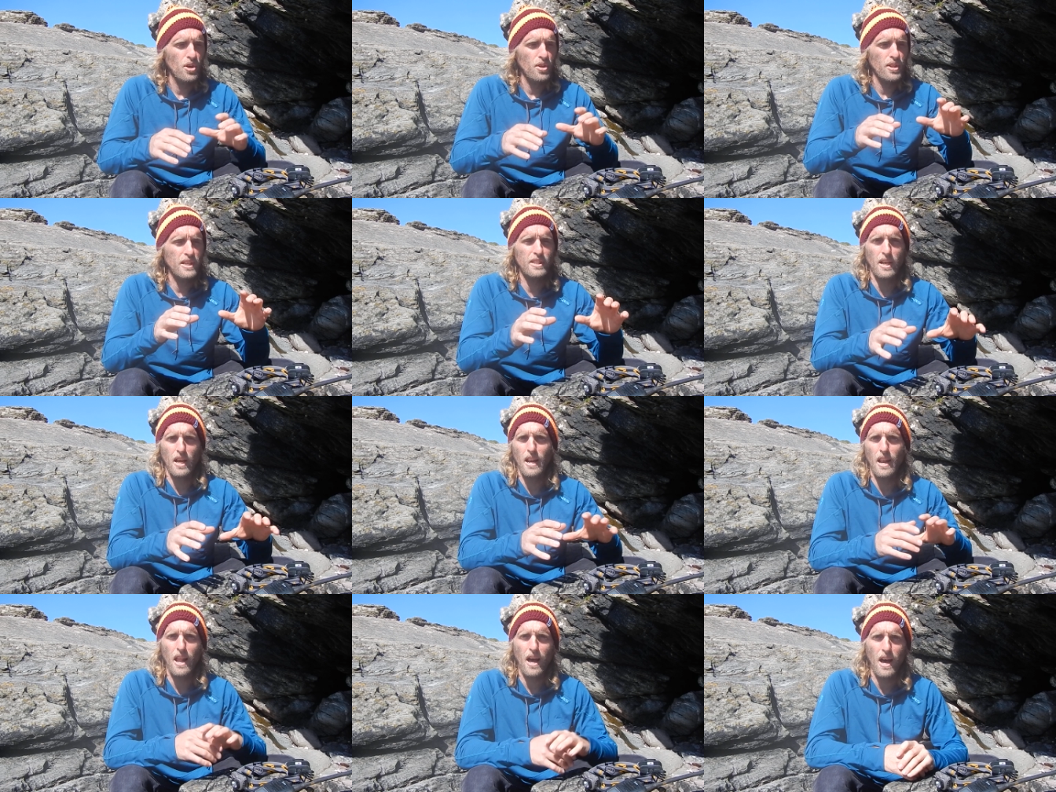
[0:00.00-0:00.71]
These
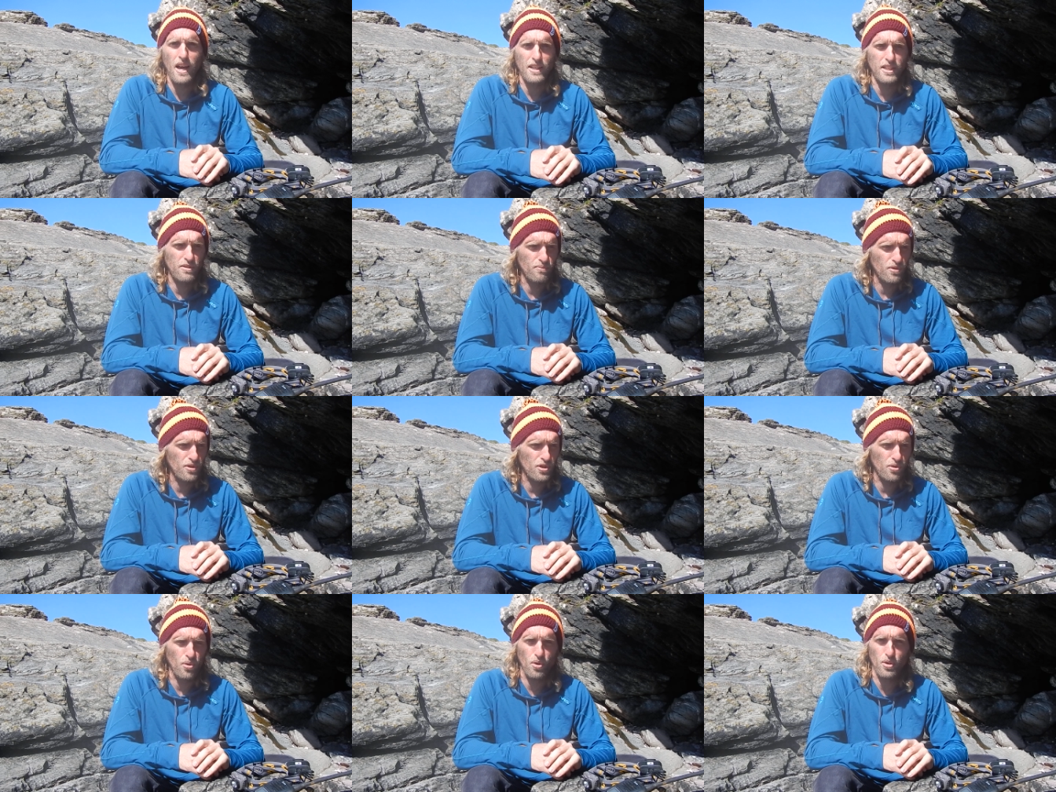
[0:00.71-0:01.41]
are last
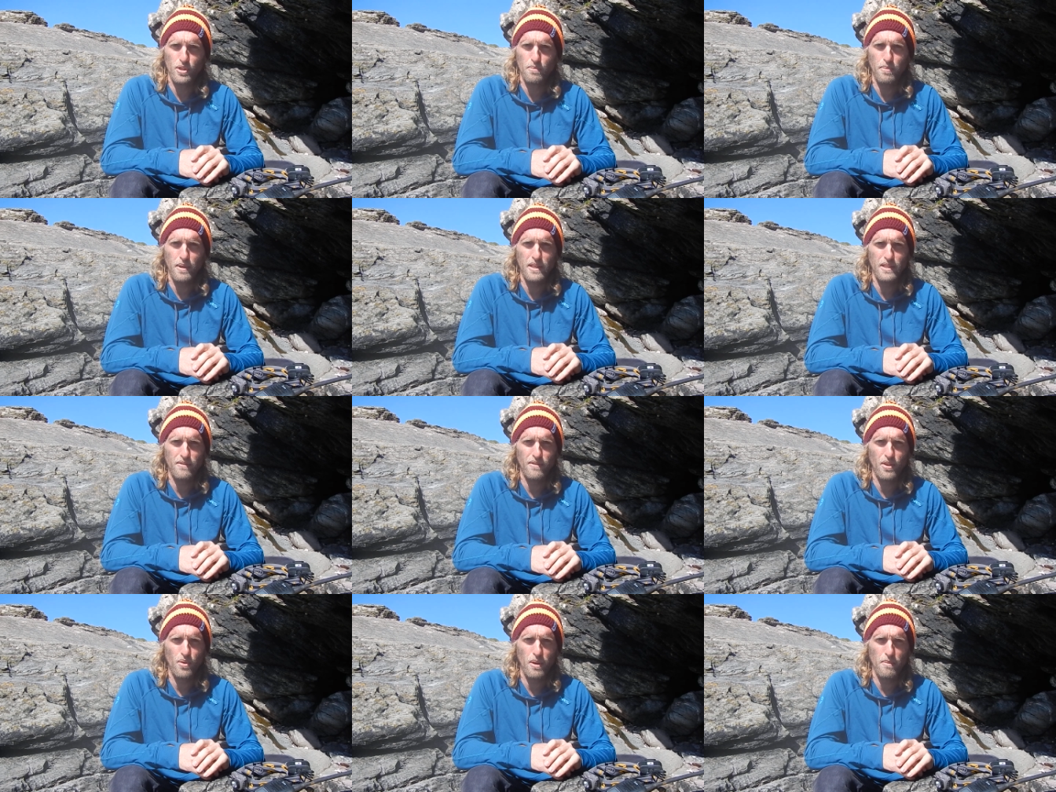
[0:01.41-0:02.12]
resorts pieces
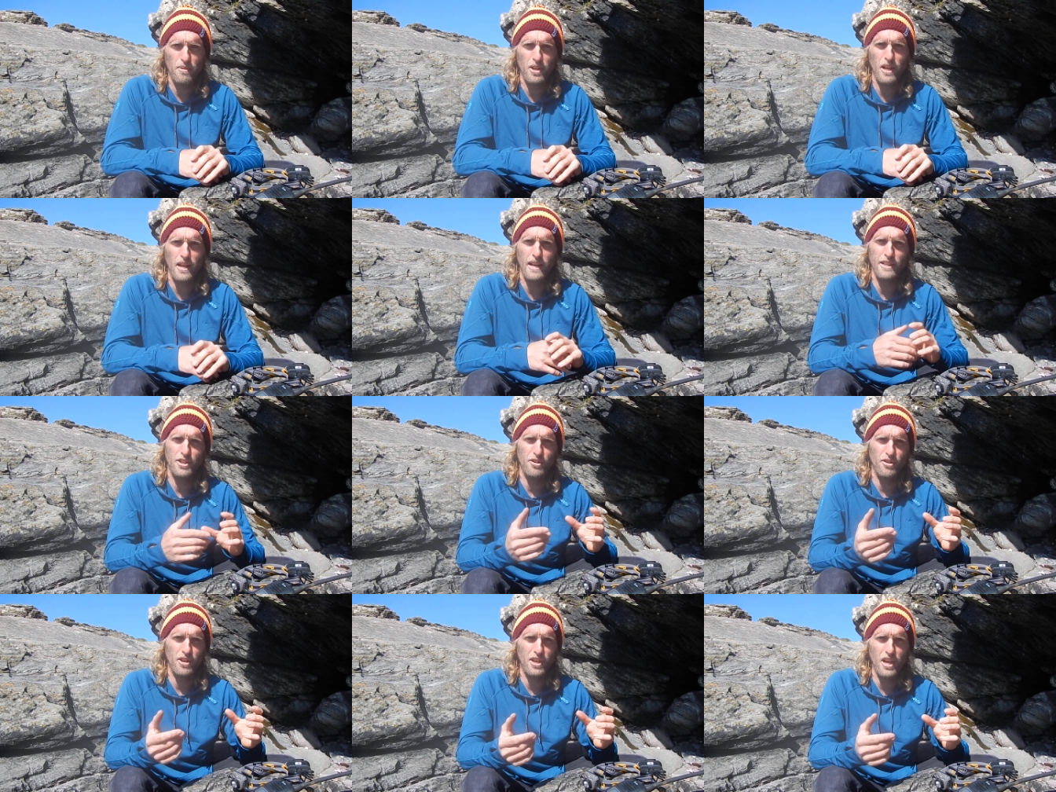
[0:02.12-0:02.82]
of equipment
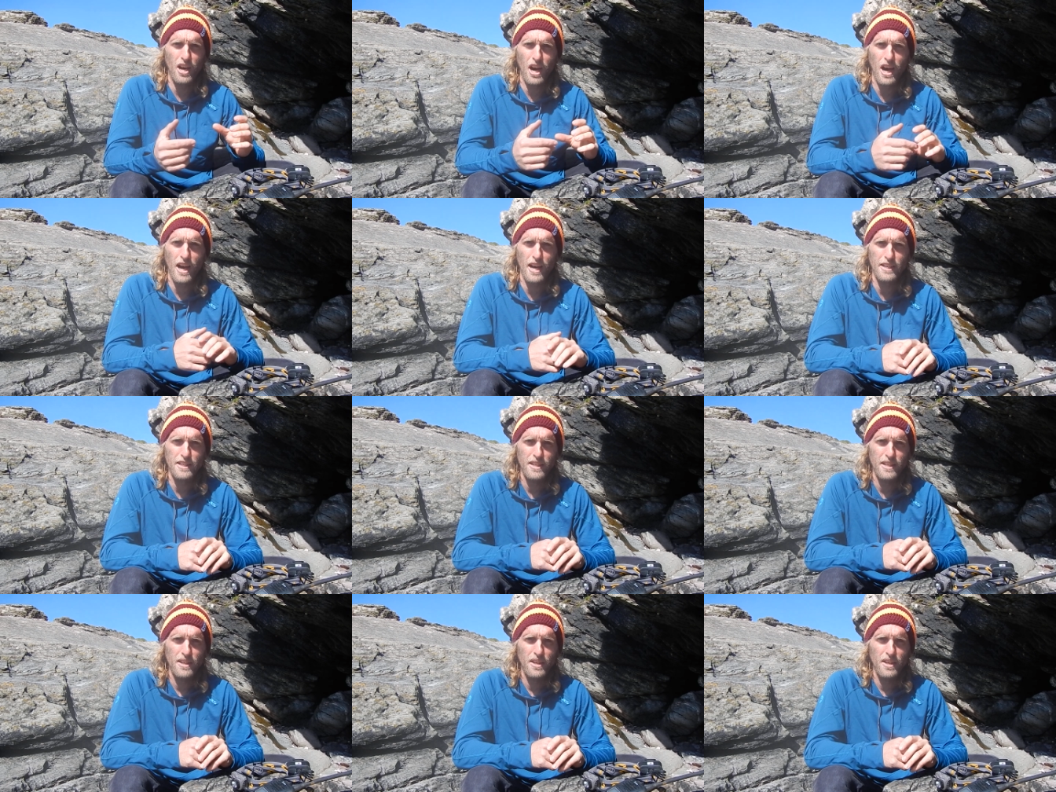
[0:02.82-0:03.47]
unless you're a guide,